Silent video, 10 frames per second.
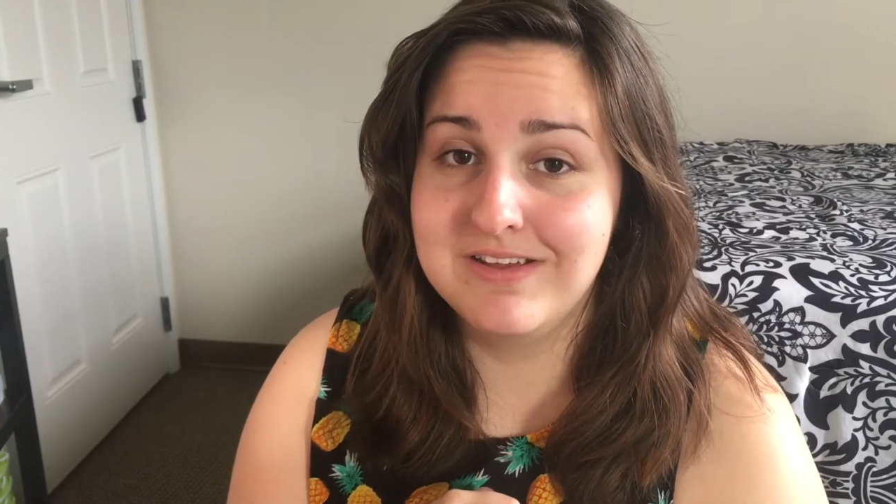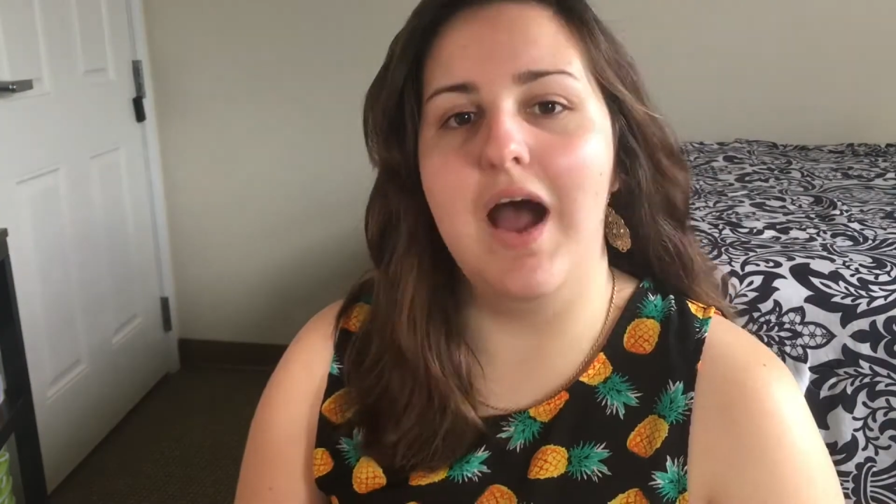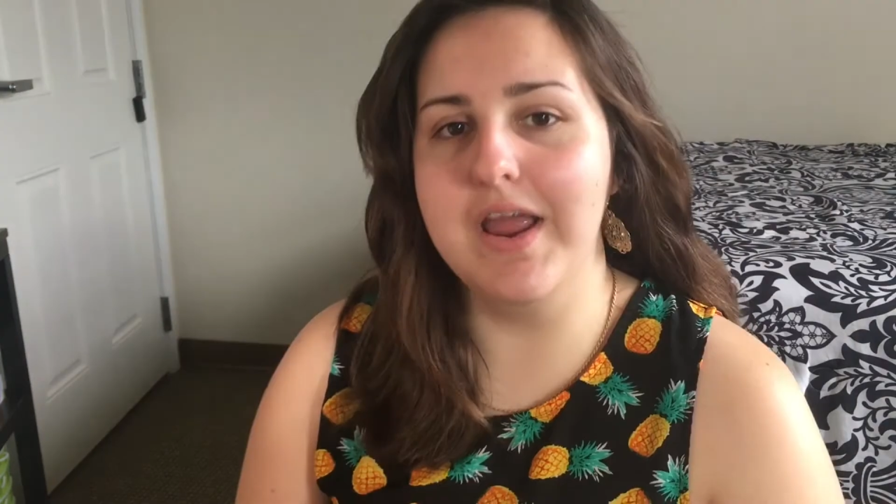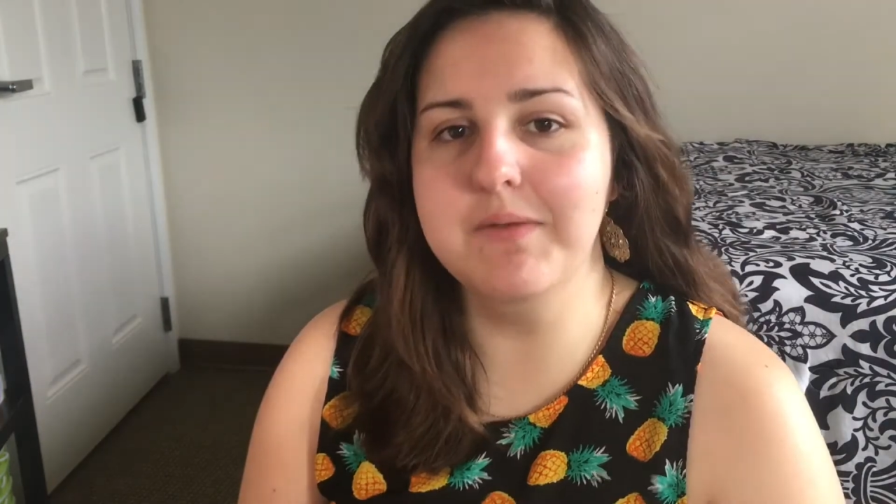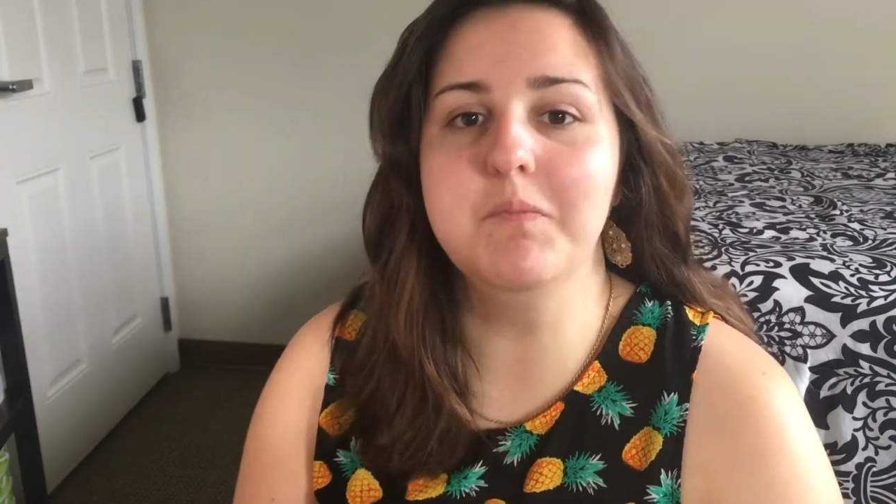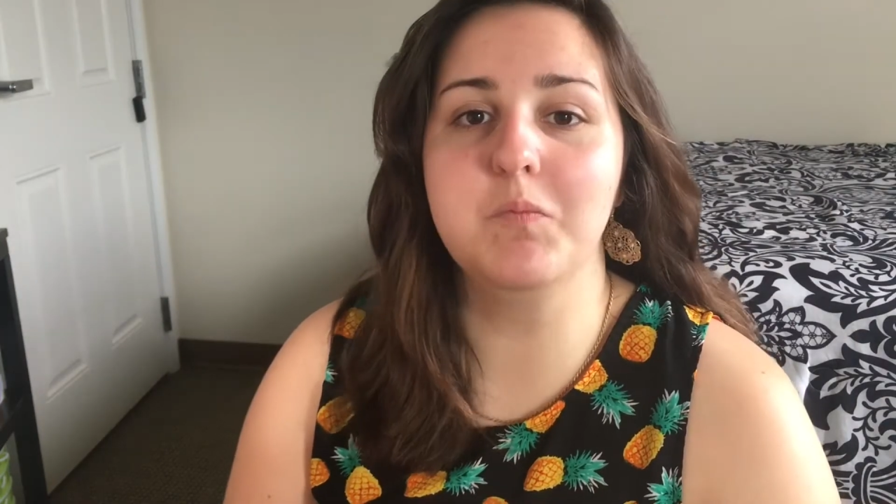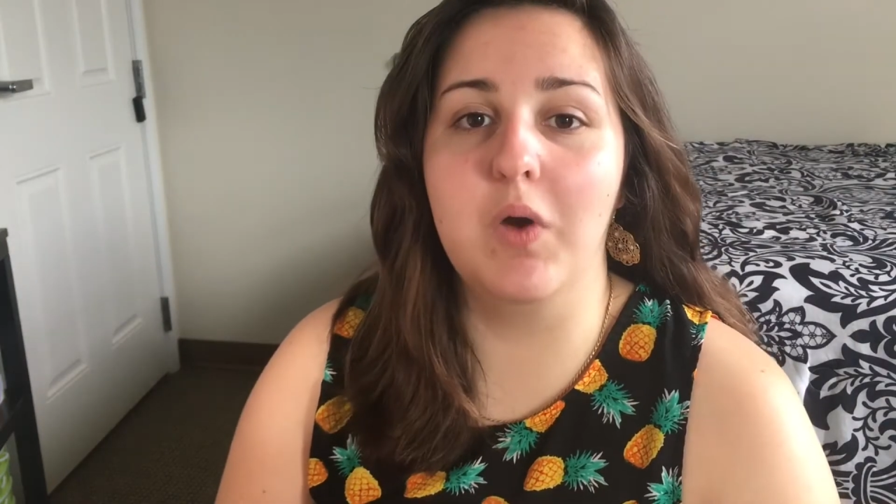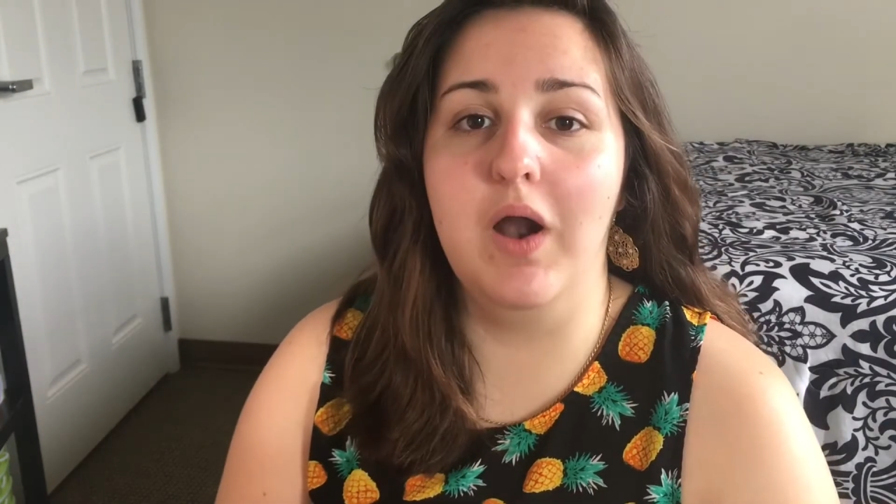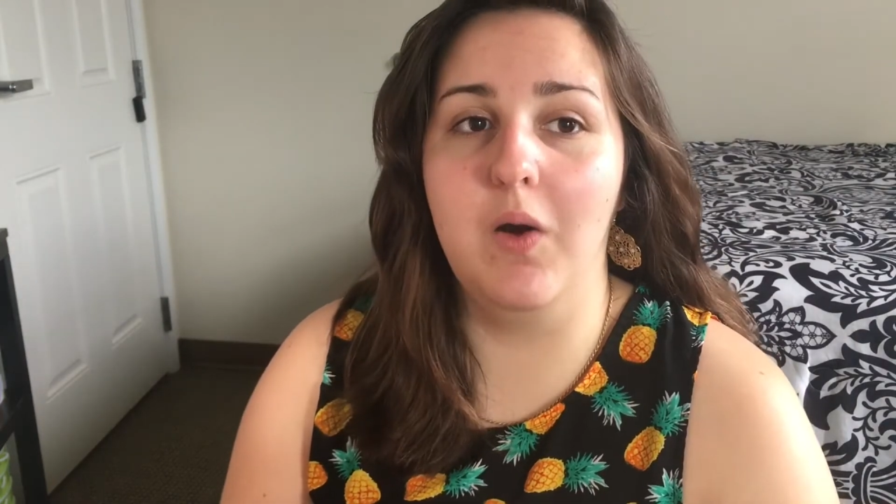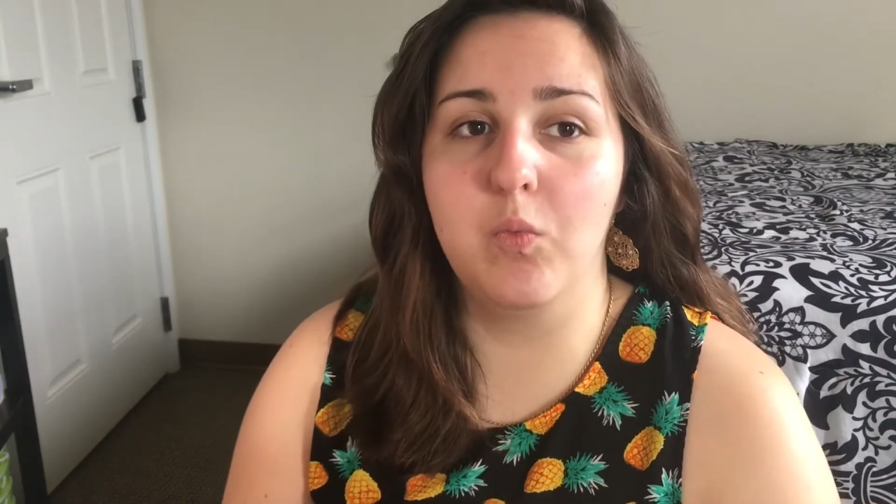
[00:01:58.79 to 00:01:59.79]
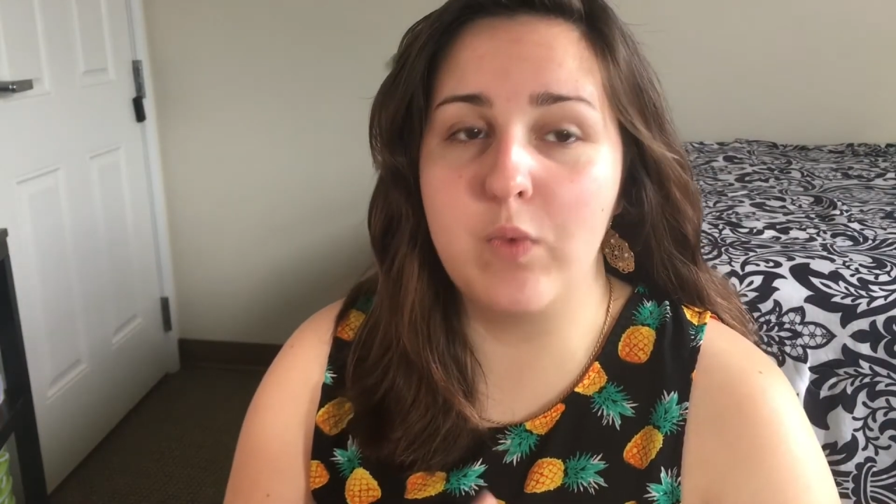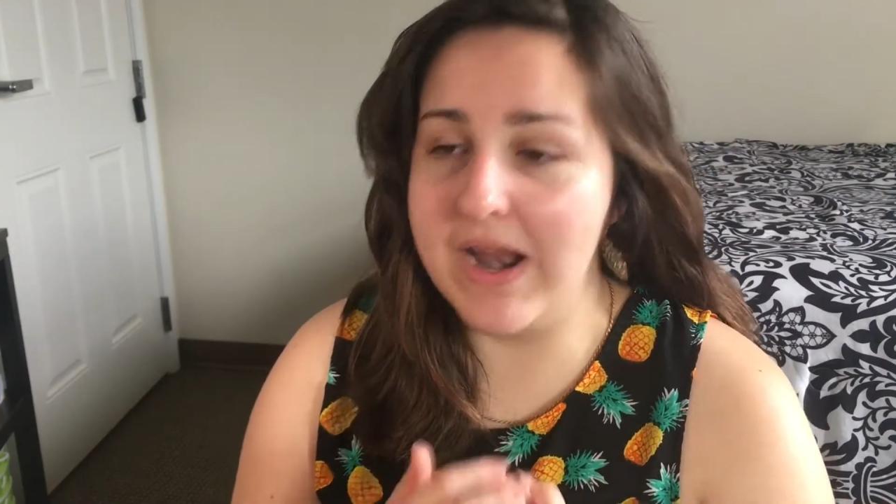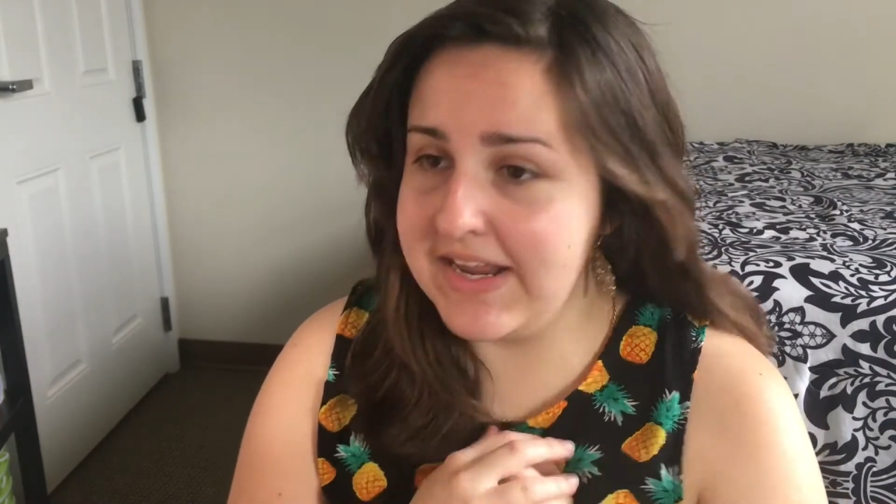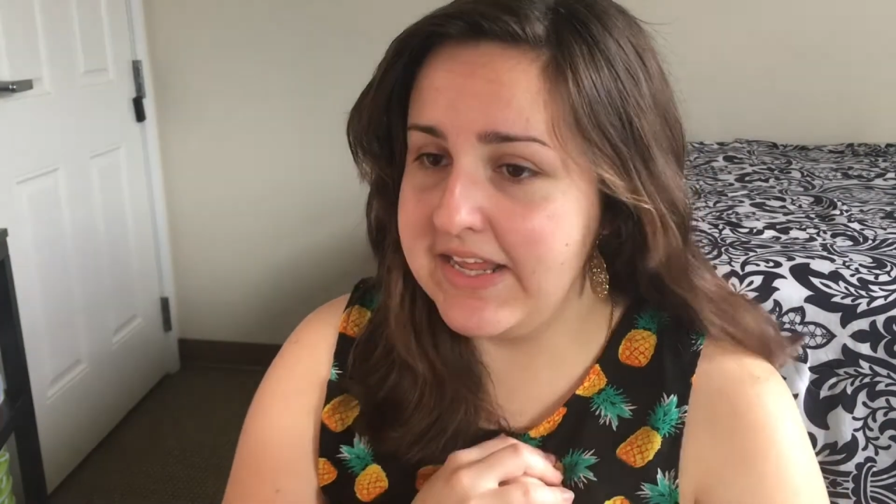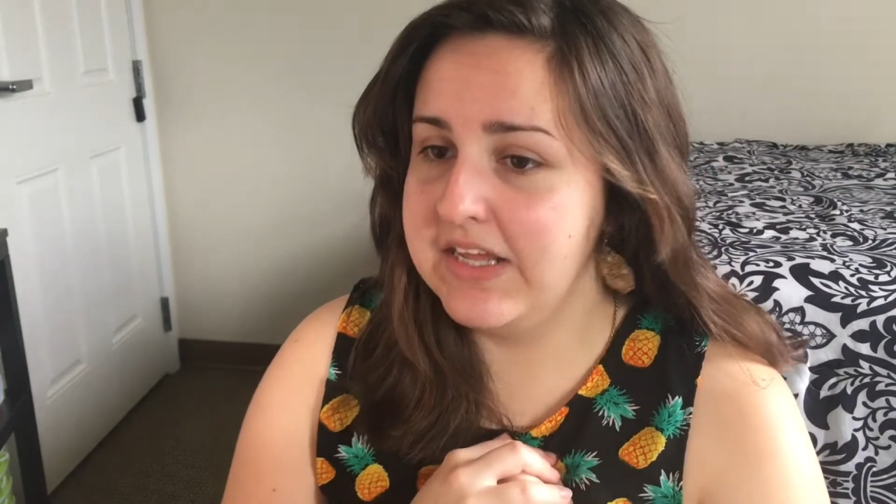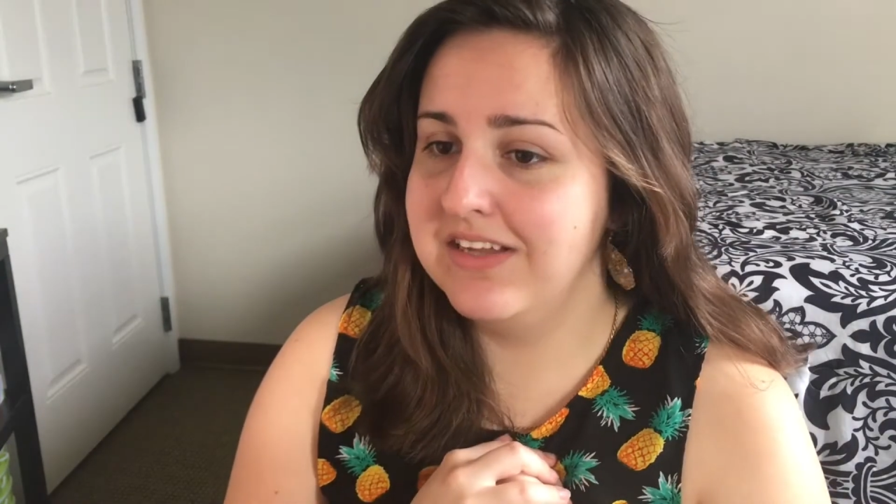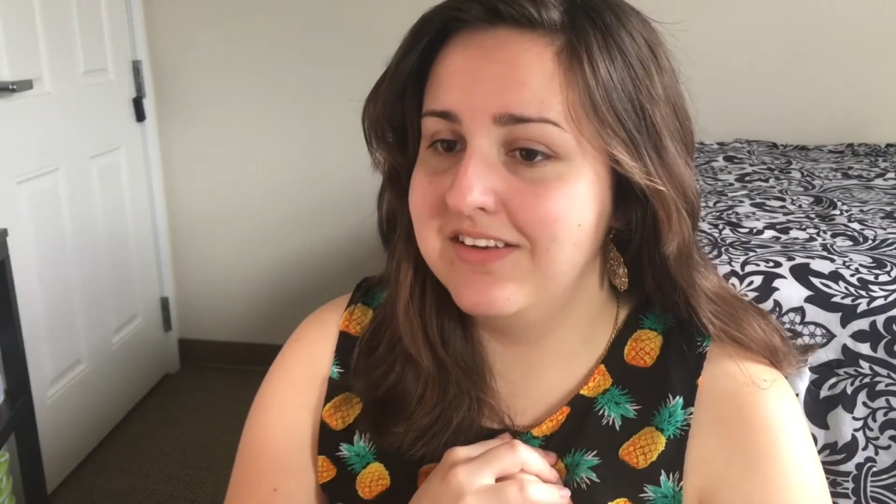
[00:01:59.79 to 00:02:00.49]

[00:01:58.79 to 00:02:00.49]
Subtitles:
I am ready